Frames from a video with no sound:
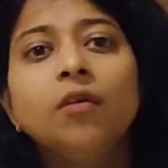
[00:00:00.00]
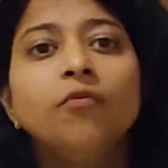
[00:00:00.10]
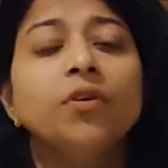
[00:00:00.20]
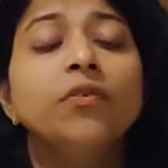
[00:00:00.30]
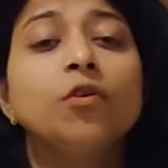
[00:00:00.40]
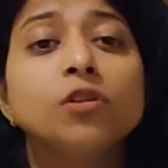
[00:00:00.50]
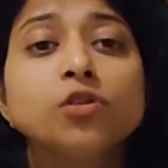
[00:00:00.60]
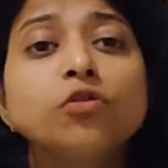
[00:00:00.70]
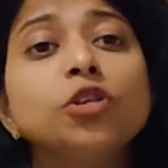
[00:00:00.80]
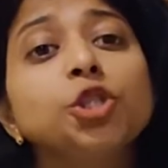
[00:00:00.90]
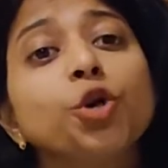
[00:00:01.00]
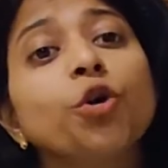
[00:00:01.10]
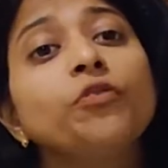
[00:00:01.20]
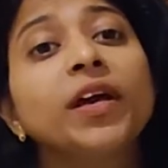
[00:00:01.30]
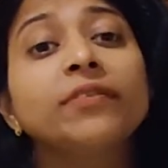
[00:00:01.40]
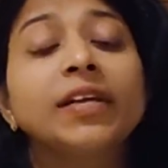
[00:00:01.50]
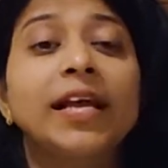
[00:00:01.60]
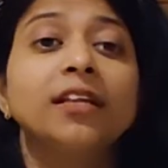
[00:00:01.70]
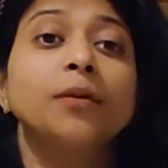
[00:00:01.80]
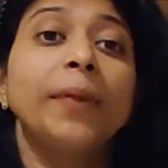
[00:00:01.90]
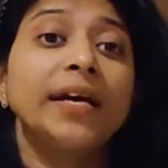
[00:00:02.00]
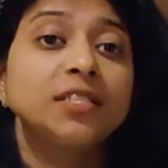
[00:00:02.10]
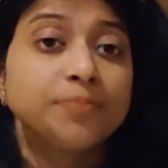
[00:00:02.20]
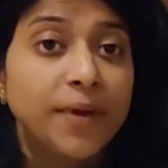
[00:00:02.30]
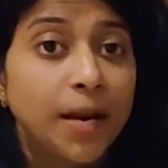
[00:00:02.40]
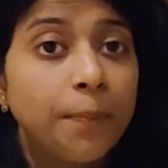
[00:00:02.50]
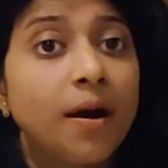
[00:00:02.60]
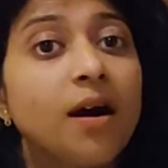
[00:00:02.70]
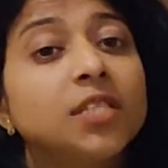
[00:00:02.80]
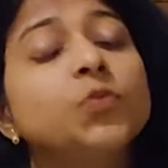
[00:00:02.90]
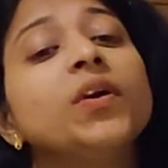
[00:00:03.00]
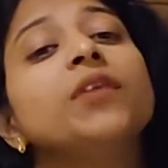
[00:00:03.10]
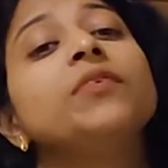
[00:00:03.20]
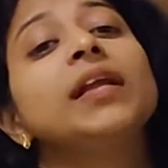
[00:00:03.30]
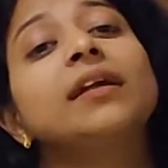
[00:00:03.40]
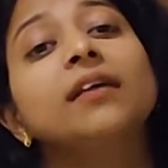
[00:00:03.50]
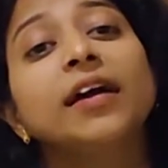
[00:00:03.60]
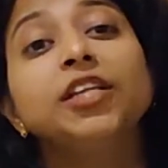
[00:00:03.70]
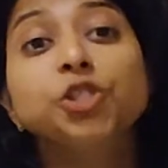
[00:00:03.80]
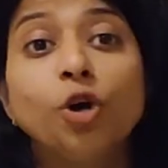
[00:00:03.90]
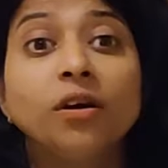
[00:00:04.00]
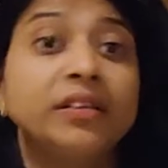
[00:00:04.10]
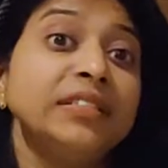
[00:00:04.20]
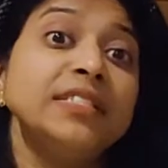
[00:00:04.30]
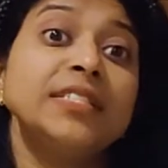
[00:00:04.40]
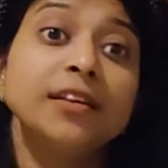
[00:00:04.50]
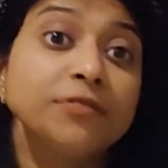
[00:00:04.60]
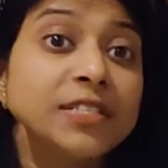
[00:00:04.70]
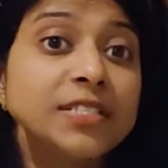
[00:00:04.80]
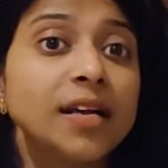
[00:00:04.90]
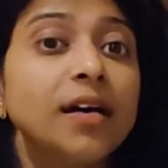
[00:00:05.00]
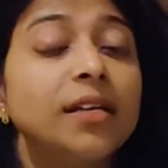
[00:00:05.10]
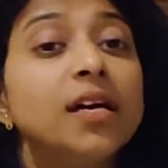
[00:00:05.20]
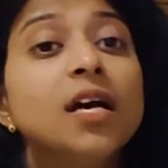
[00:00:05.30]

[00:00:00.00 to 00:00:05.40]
We were also not sure where we'll get the bike spare parts, where we'll get the insurance, service done.